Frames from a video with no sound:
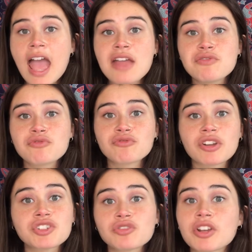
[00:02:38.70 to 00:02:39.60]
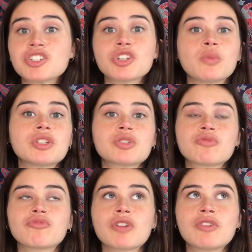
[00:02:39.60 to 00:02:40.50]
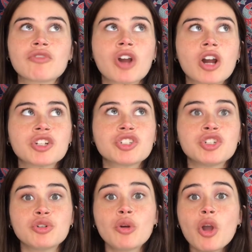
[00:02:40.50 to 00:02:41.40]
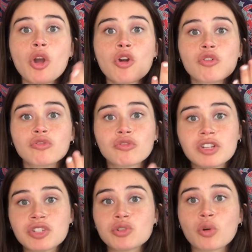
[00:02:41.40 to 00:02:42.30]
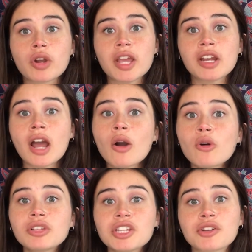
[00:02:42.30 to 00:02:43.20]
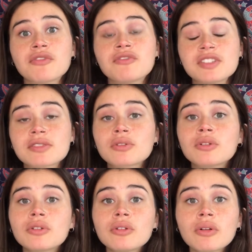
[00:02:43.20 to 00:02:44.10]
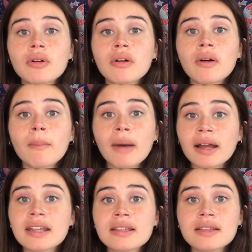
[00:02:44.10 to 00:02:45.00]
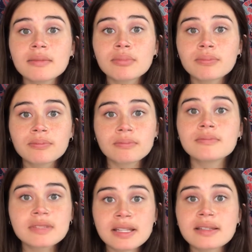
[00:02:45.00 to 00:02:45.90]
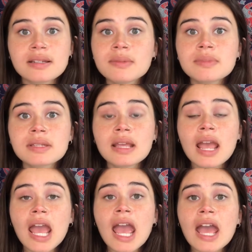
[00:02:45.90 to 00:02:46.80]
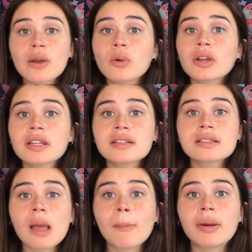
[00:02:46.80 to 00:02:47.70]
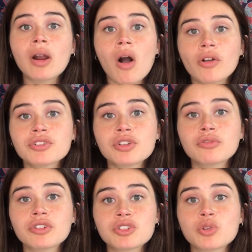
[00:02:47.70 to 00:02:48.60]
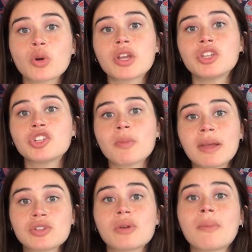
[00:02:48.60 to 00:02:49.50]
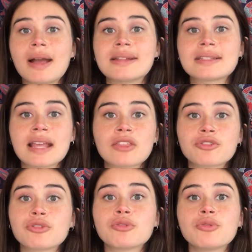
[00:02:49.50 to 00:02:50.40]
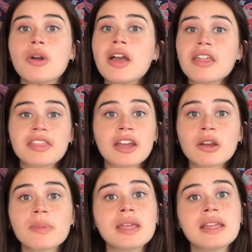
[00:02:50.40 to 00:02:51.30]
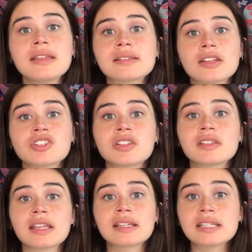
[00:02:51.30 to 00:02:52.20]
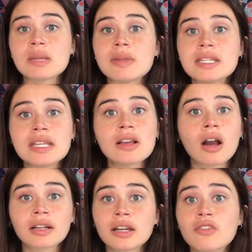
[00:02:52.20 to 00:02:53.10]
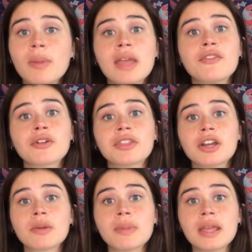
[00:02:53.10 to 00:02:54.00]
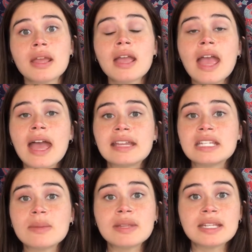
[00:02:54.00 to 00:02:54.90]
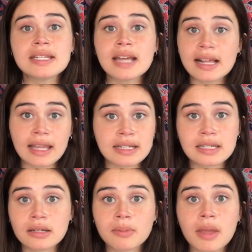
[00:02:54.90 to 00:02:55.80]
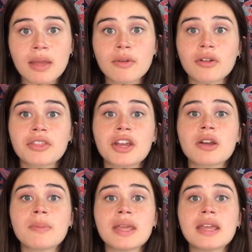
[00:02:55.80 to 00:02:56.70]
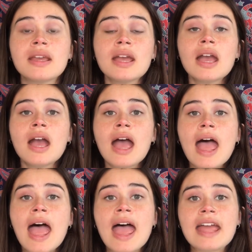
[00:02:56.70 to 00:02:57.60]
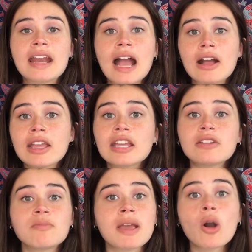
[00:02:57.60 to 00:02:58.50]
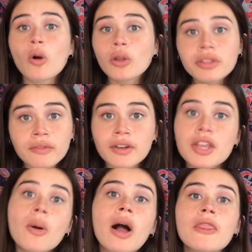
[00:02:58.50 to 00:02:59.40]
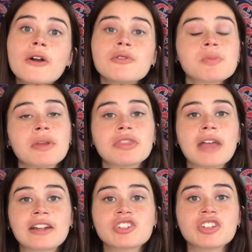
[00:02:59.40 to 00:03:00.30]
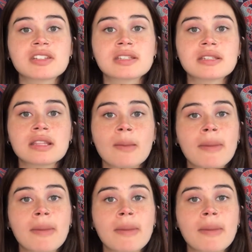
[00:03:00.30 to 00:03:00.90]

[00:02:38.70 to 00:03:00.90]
and restoration, which in regards to restoring not only your physical body systems and organs, but also restoring your mental mindset through therapy such as like CBT, cognitive behavioral therapy, and DBT, dialectic behavioral therapy. And I can make a whole other video on those, but that's just the